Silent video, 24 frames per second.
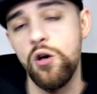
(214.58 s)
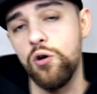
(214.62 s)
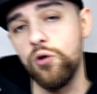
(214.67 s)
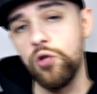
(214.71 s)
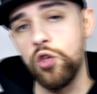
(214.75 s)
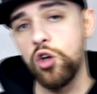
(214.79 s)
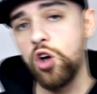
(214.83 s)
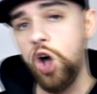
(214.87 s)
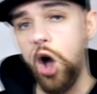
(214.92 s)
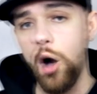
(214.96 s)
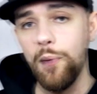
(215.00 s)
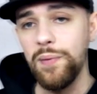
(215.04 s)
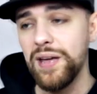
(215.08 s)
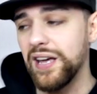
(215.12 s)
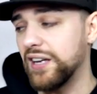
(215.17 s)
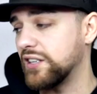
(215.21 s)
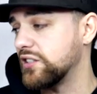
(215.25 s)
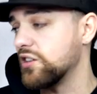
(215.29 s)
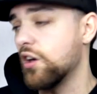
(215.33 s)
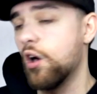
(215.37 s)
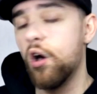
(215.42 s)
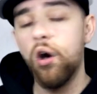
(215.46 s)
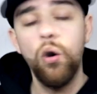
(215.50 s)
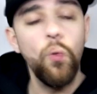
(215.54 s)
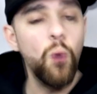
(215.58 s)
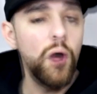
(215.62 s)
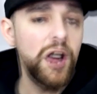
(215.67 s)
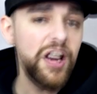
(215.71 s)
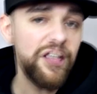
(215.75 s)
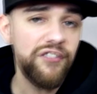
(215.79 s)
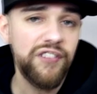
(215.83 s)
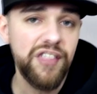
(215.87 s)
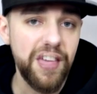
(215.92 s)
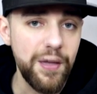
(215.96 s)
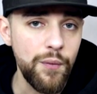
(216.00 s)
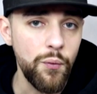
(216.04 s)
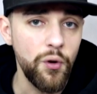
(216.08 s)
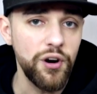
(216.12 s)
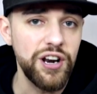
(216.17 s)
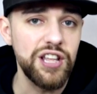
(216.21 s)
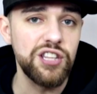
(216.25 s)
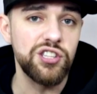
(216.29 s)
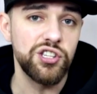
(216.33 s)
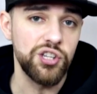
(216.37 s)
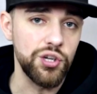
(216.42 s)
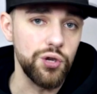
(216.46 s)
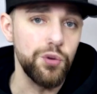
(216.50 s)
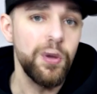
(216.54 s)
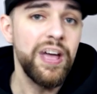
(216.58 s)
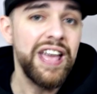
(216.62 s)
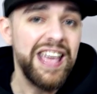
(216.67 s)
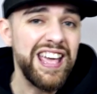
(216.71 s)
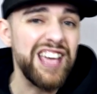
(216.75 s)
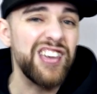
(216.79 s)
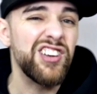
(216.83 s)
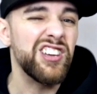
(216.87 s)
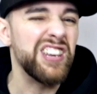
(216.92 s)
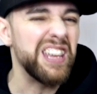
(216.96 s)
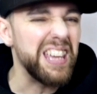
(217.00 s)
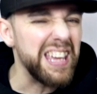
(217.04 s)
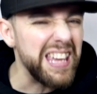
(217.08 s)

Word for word: or the comics, whatever they wanted to. It could